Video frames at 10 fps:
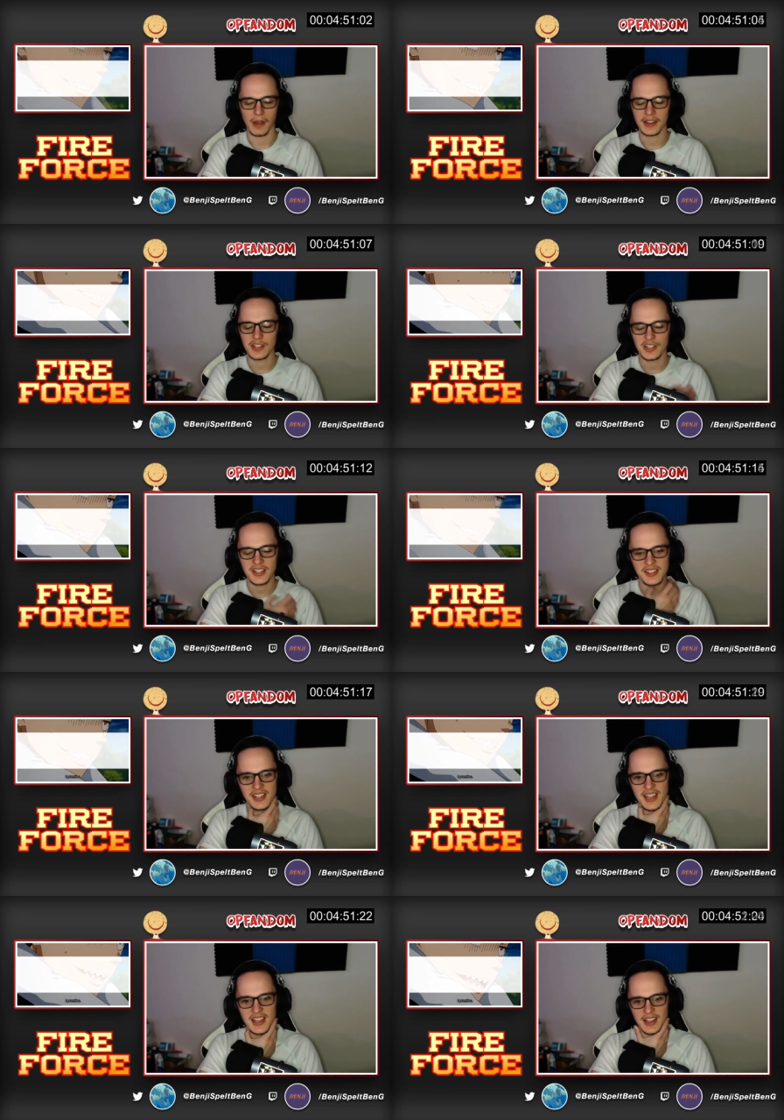Why does she
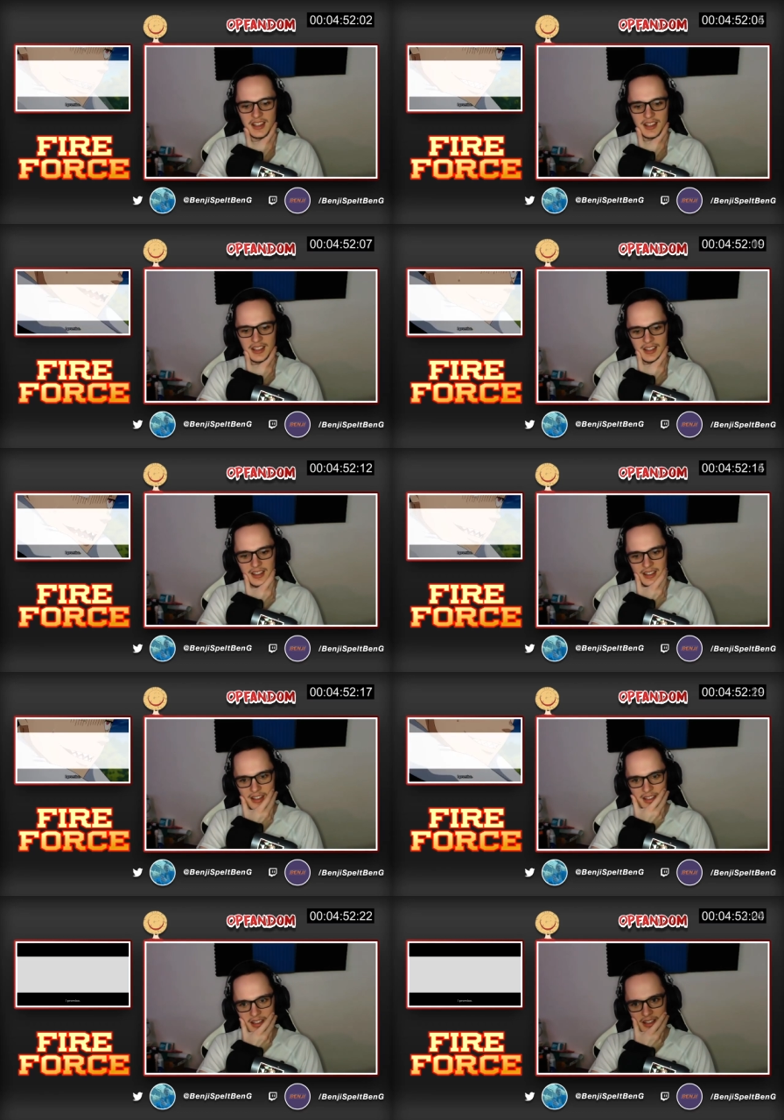see...
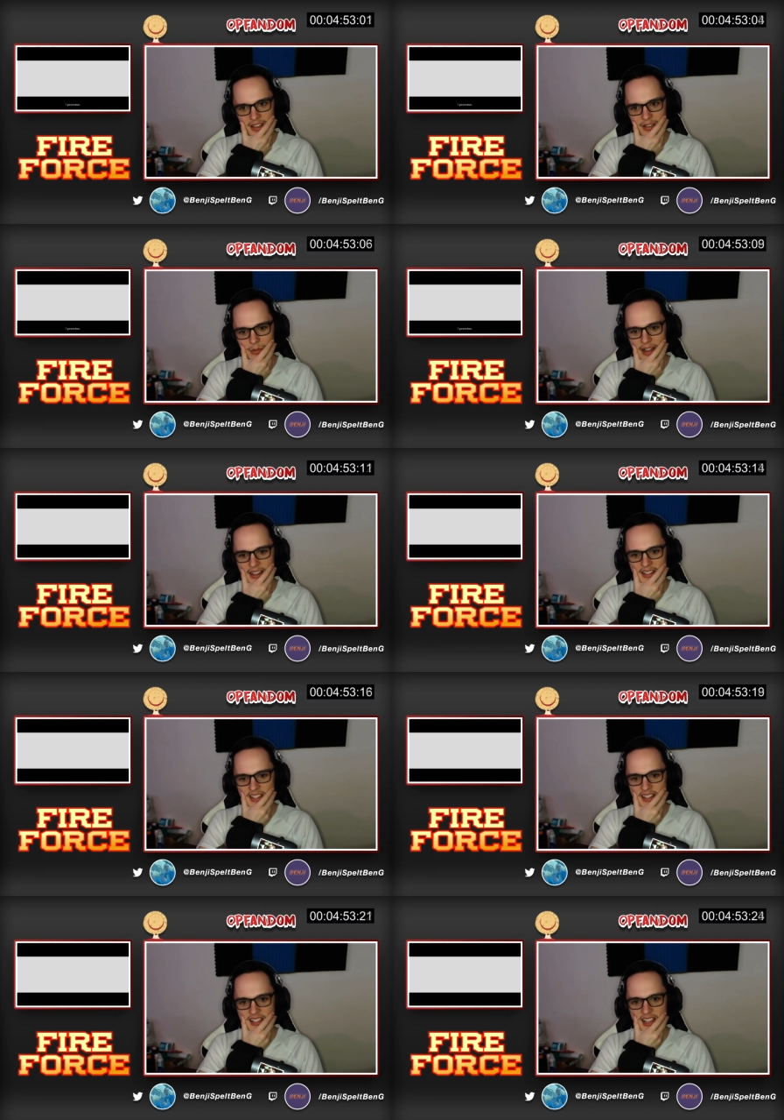Why
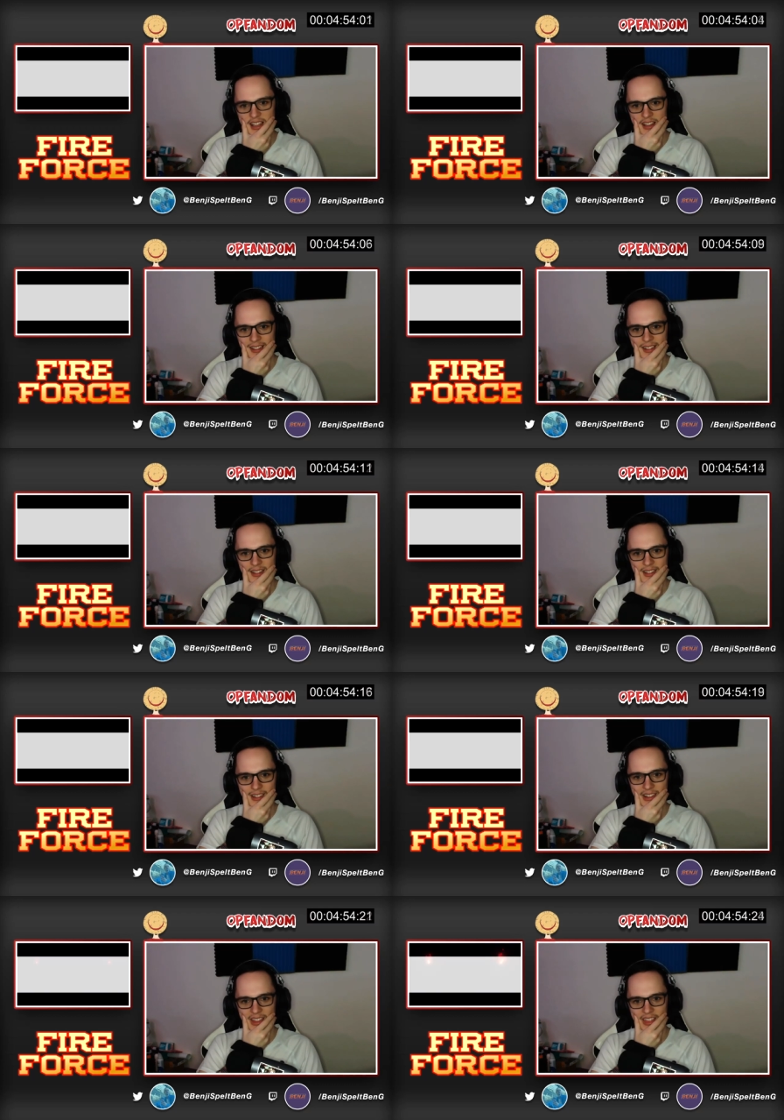does he see it
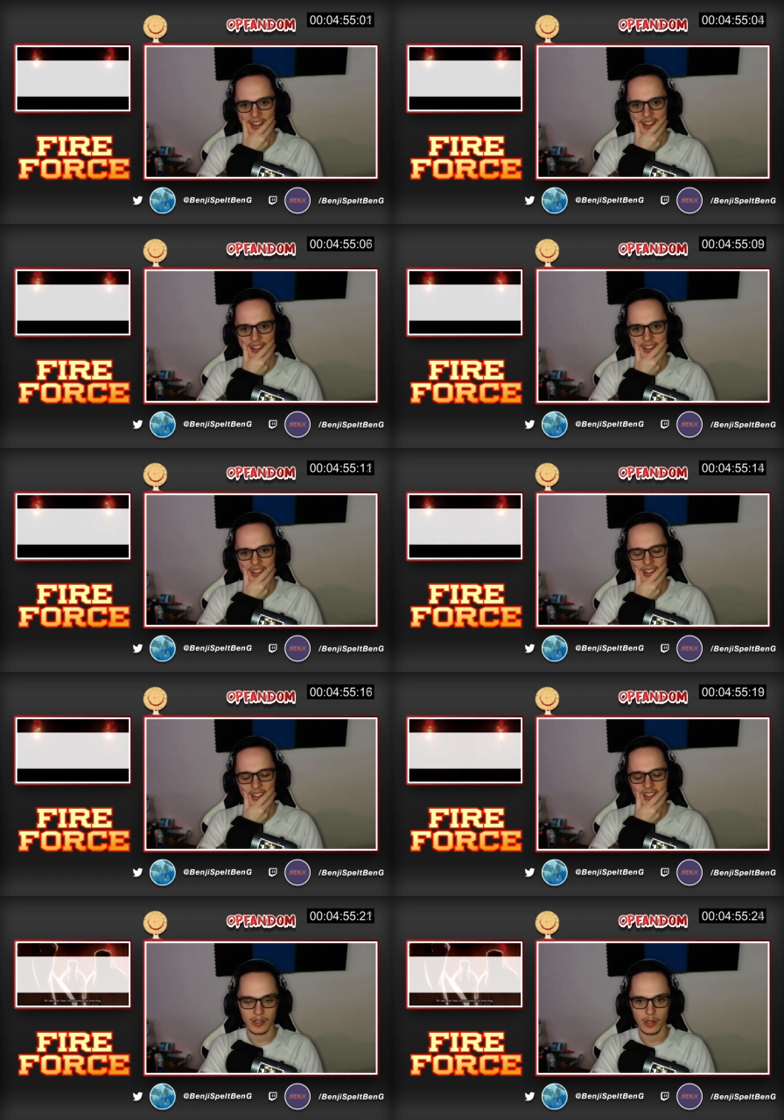like that?
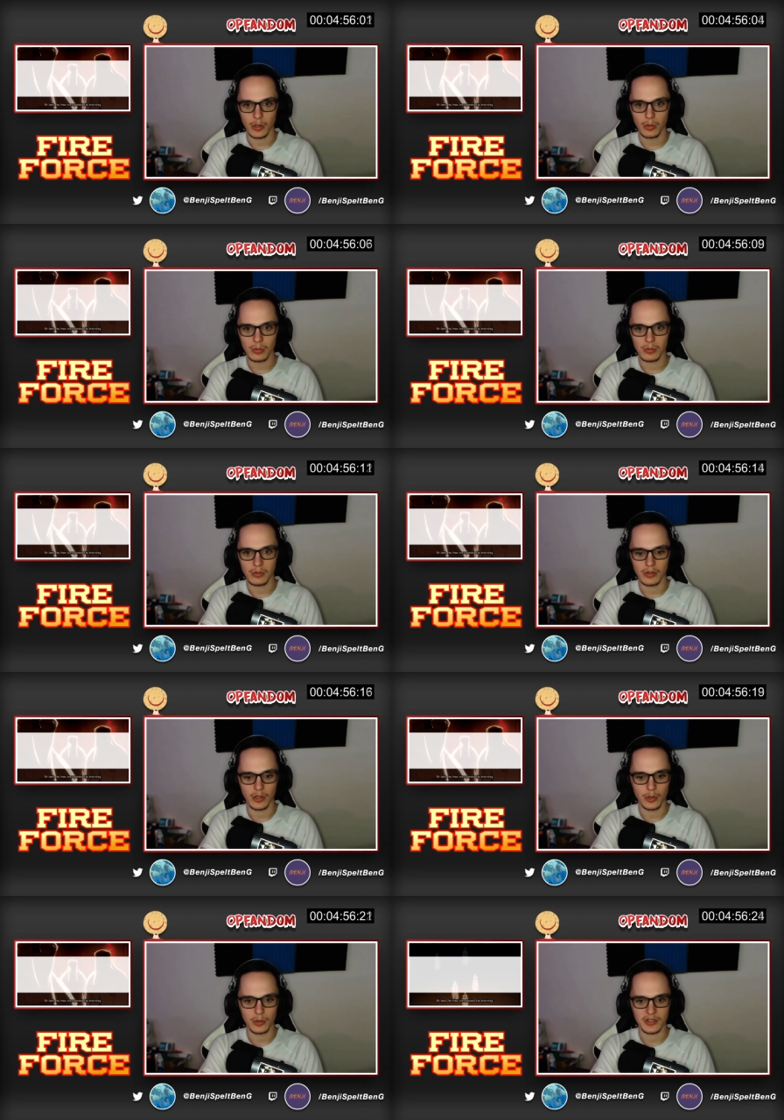Who?
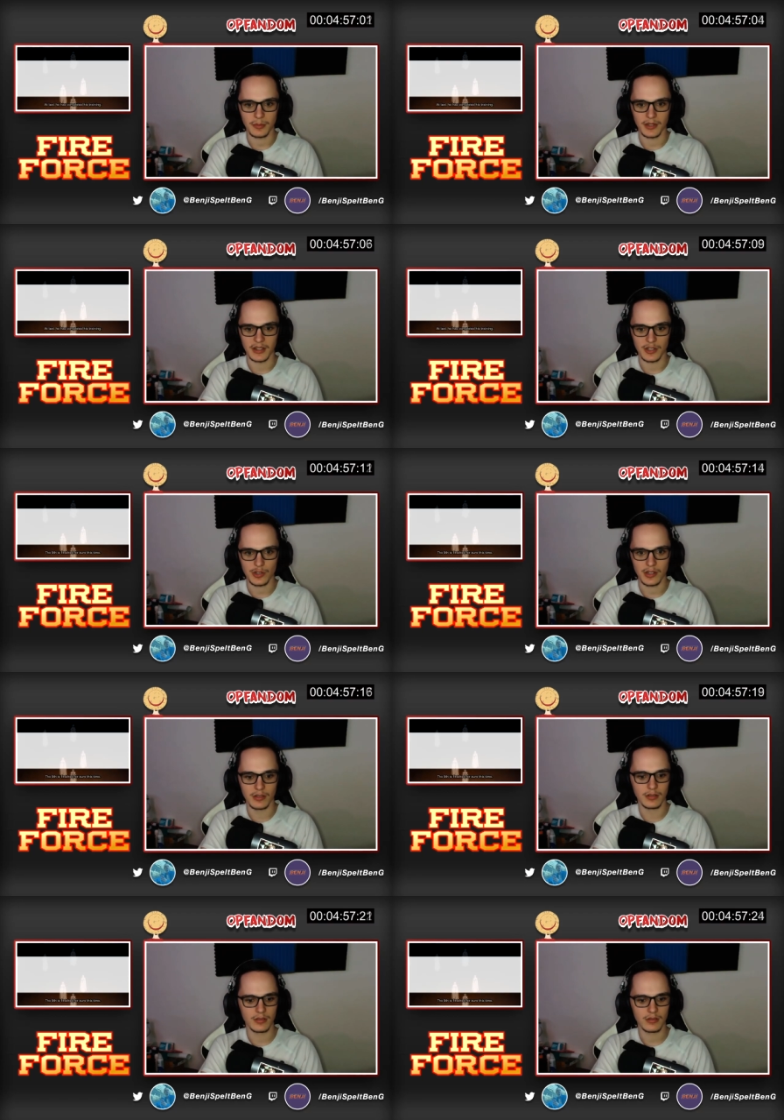Who has completed the
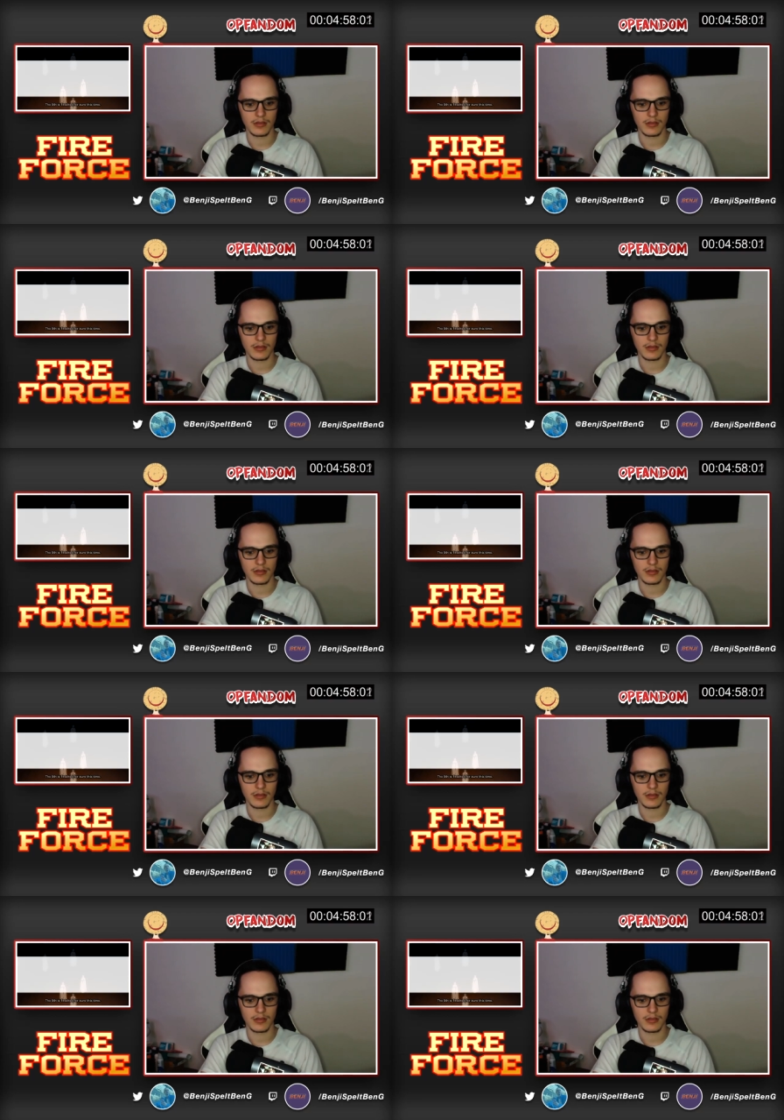training?